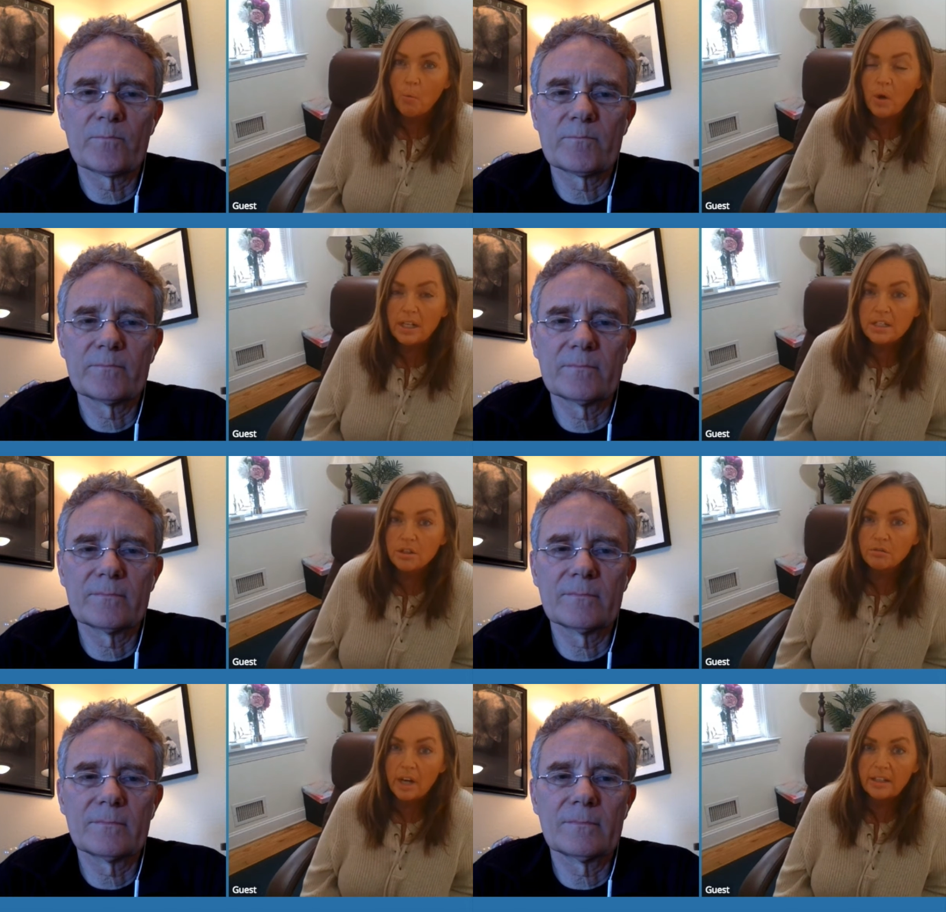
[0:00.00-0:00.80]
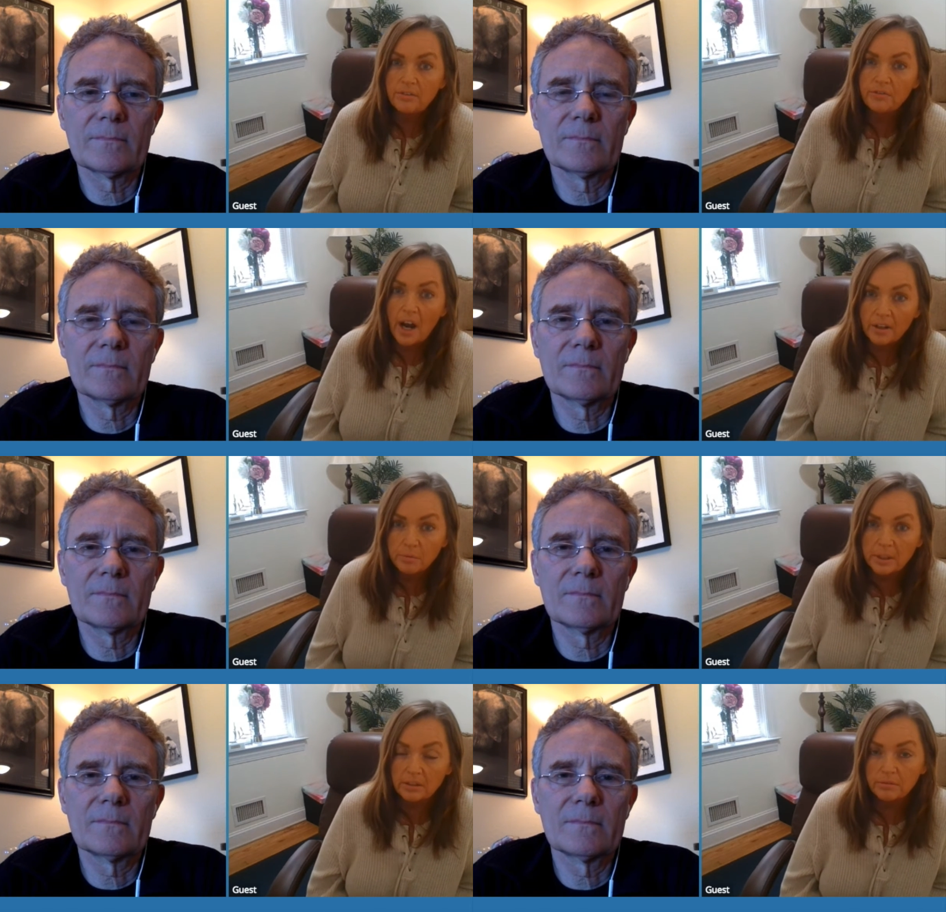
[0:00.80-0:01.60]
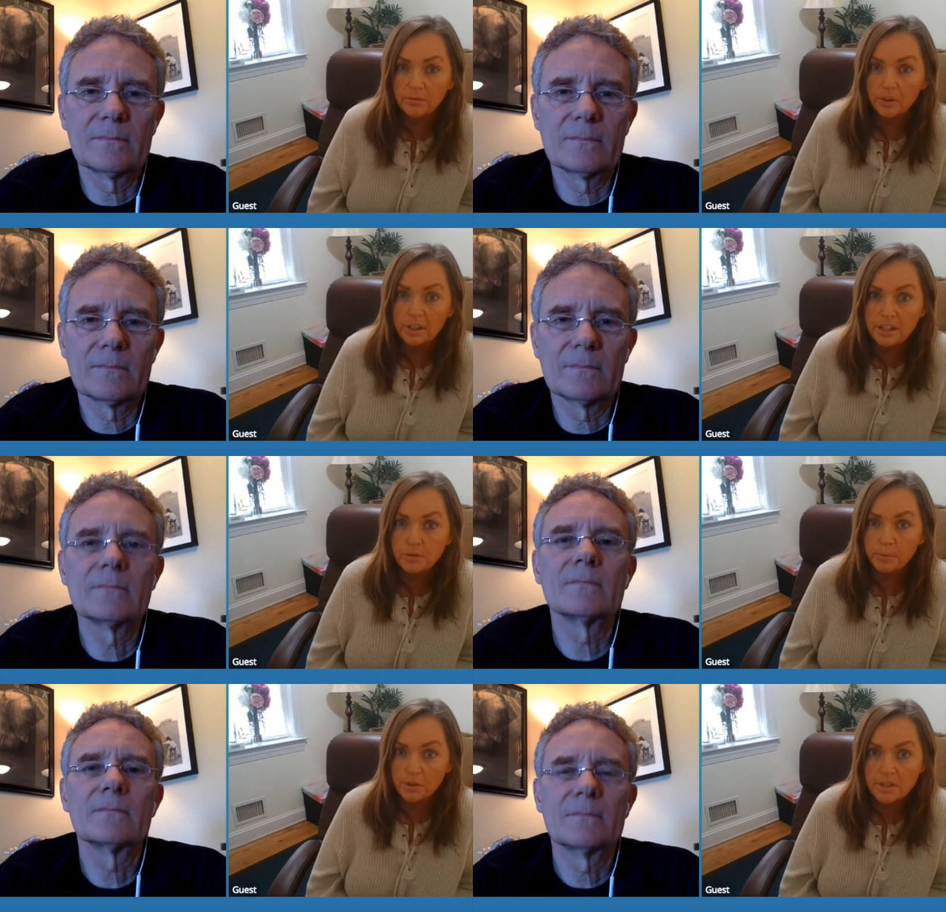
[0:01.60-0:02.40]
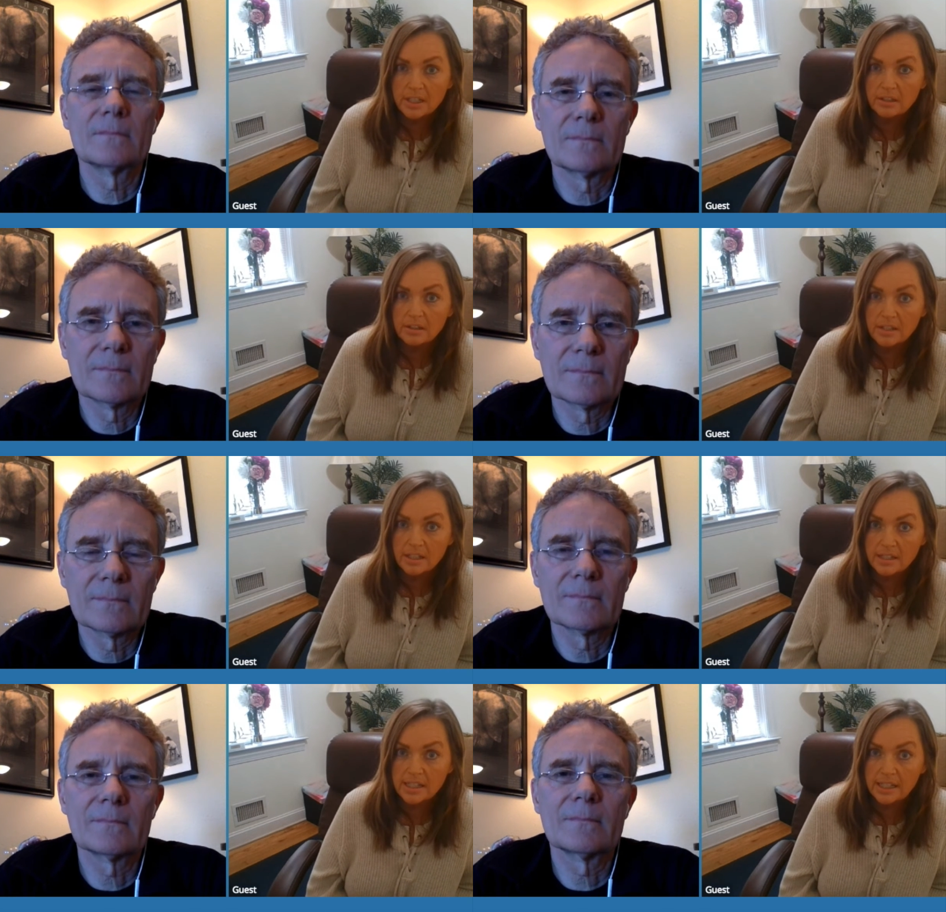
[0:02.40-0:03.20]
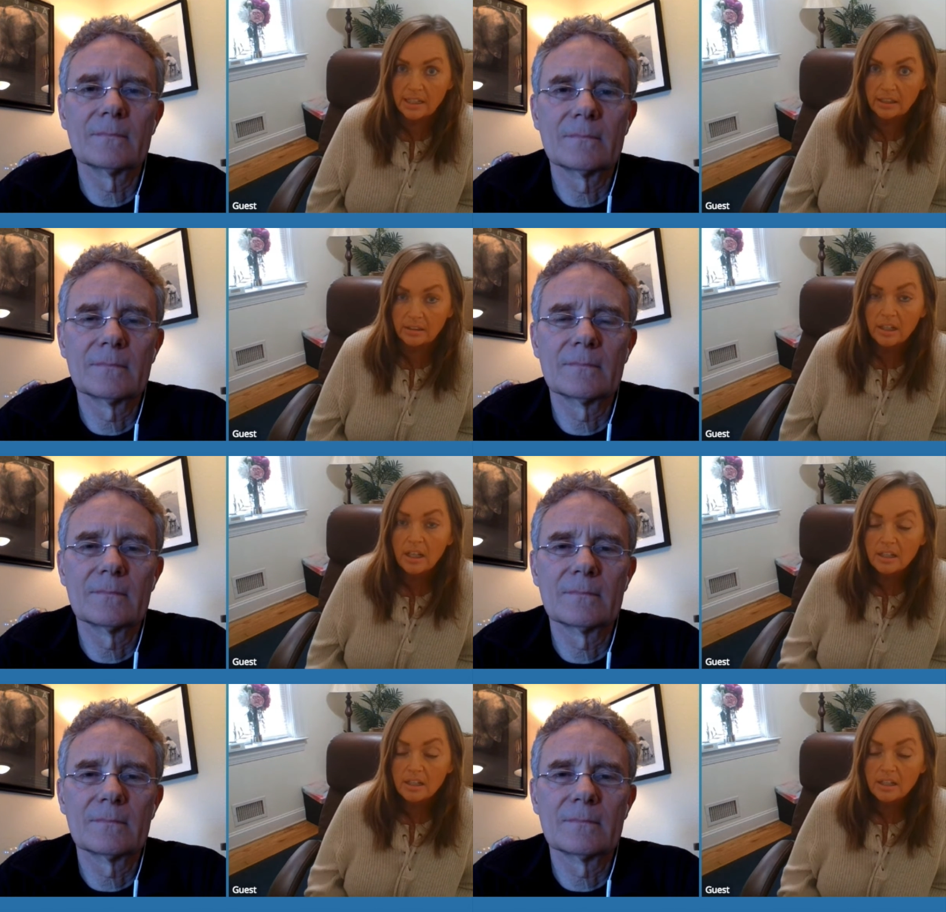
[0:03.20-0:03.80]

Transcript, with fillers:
Speaker 1: what is the right environment for each person to succeed in.